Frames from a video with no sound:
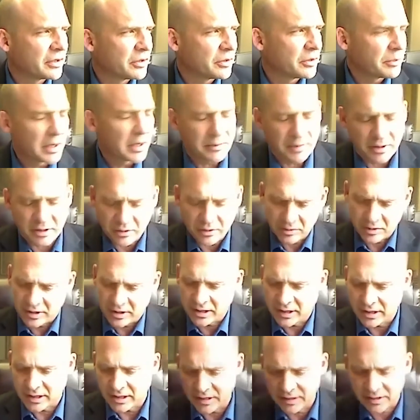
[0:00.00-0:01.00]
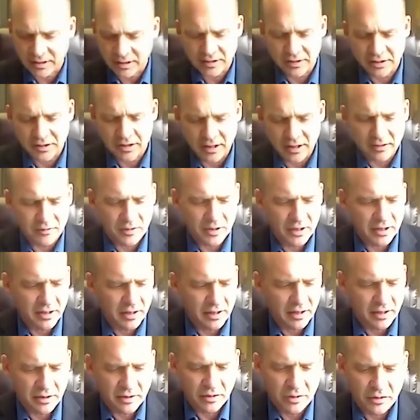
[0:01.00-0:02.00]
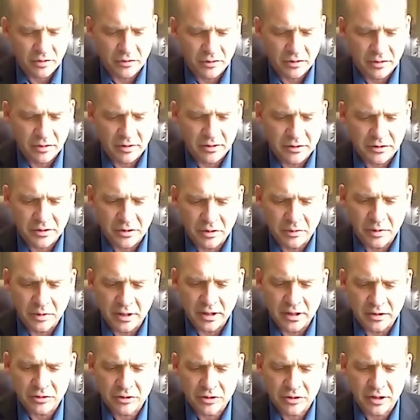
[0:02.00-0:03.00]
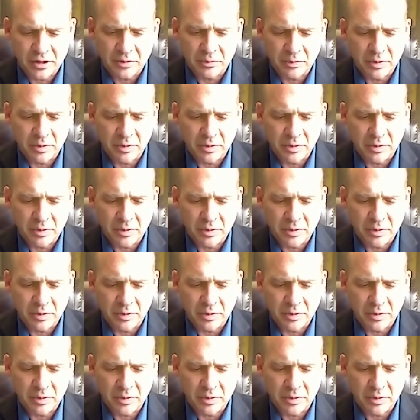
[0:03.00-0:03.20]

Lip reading: and maybe you were going to get to this, Dave, and I know that it's a little bit interesting,